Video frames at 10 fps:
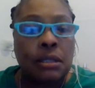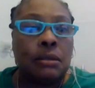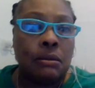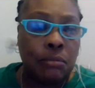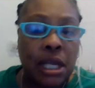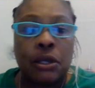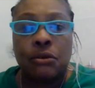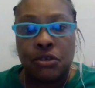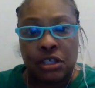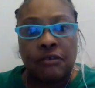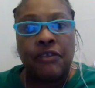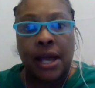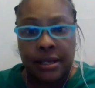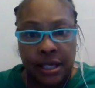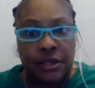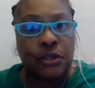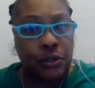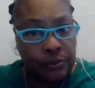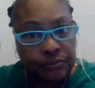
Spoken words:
make use of that dental.